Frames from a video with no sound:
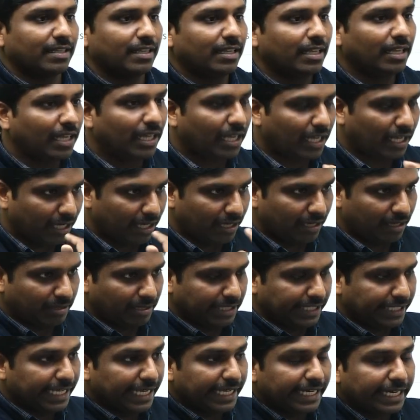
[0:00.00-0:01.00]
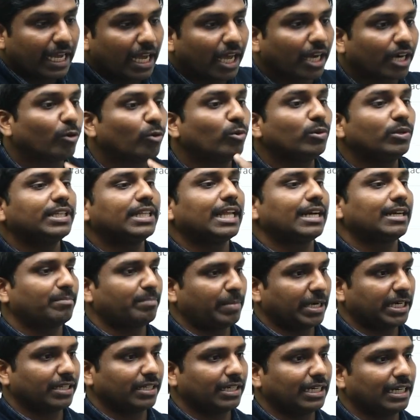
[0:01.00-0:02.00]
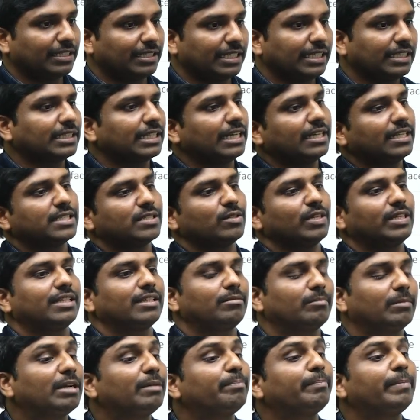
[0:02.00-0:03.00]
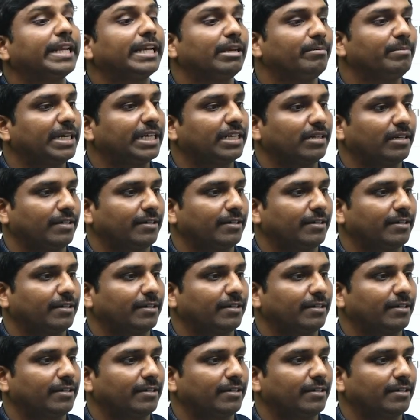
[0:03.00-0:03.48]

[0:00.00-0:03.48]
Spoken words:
the area around that particular thing, that is nothing but perimeter.